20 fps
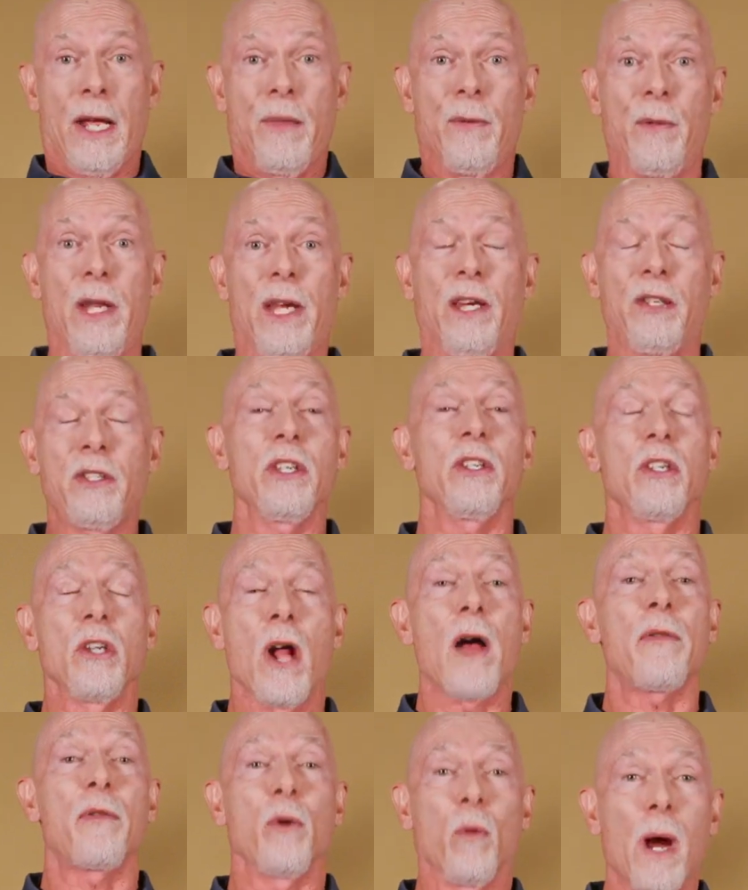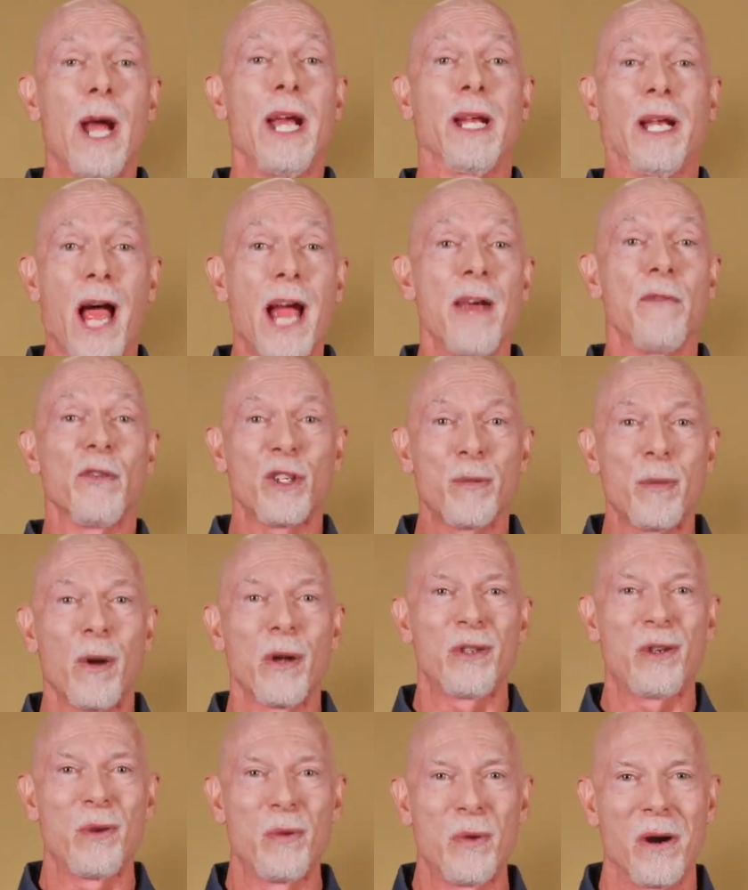this is not the way life is
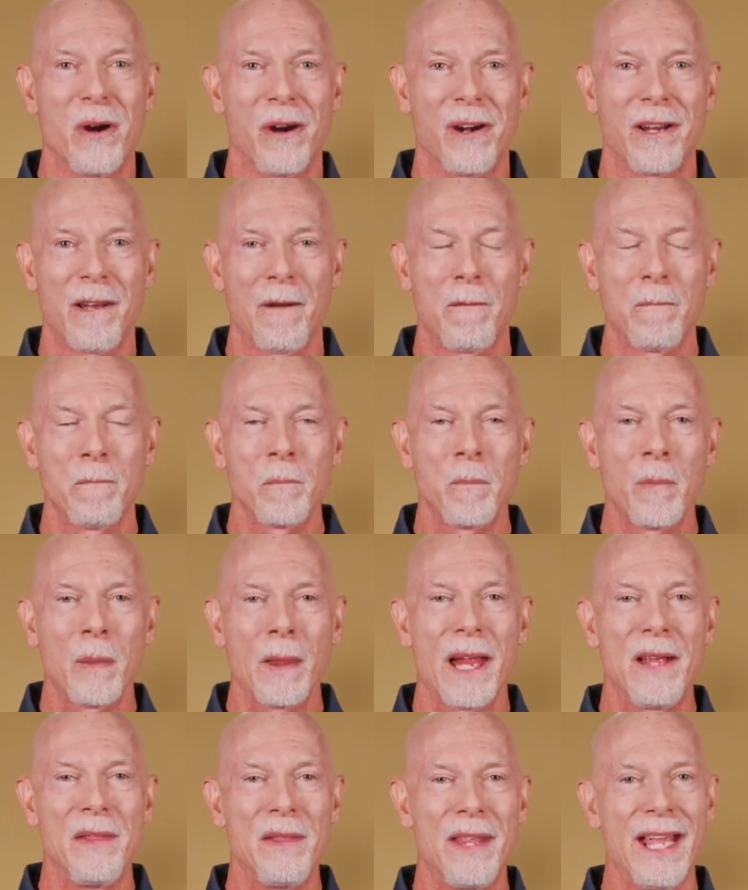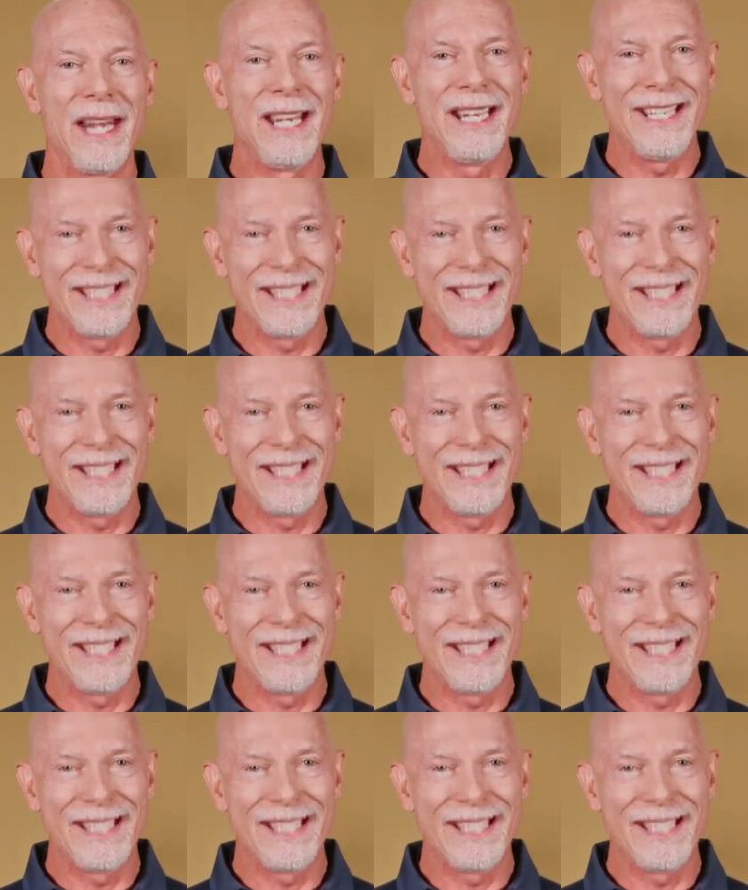supposed to work. And then he